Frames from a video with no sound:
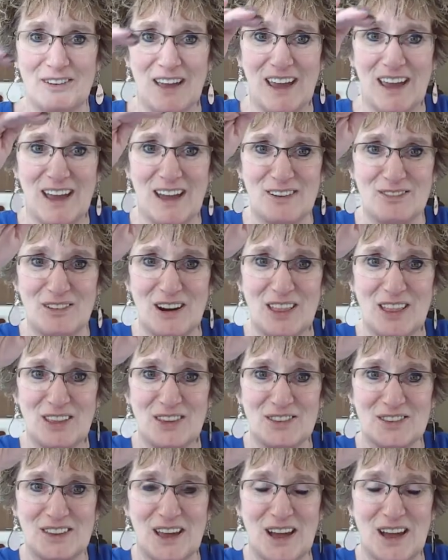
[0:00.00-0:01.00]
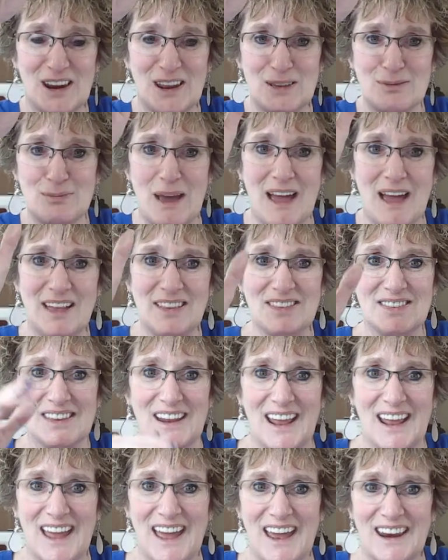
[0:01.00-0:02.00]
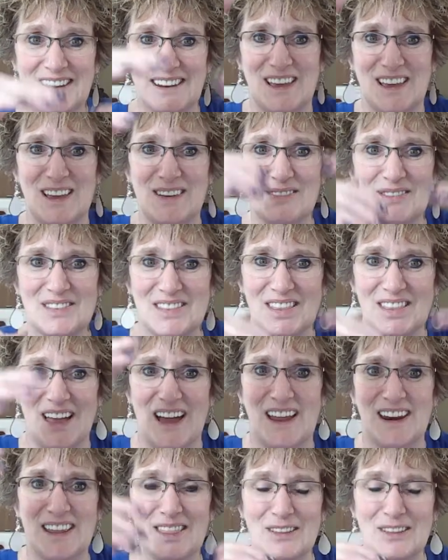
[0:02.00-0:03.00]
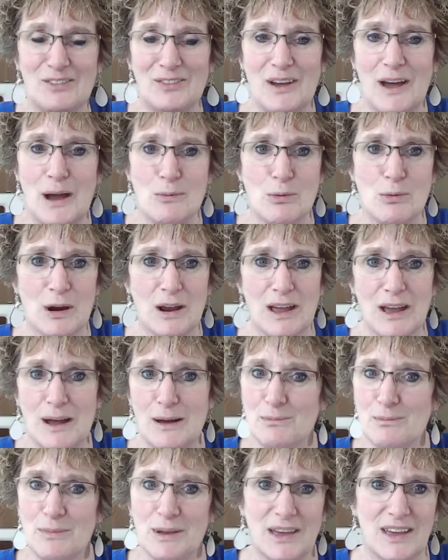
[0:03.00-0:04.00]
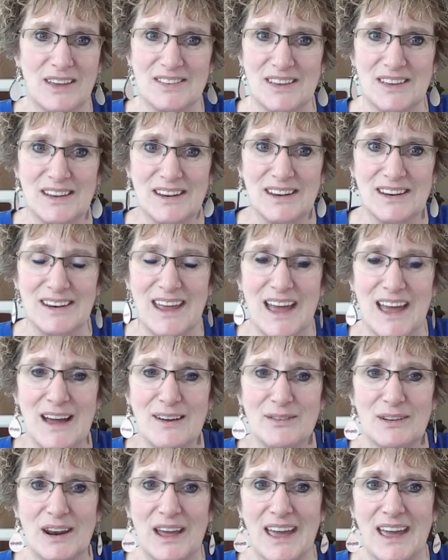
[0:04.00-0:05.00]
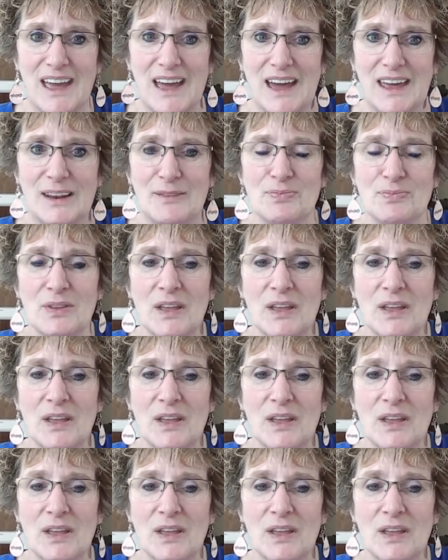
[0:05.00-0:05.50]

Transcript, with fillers: I had one of those cutting mats that I had to keep slotting the fabric up because I didn't have, and I had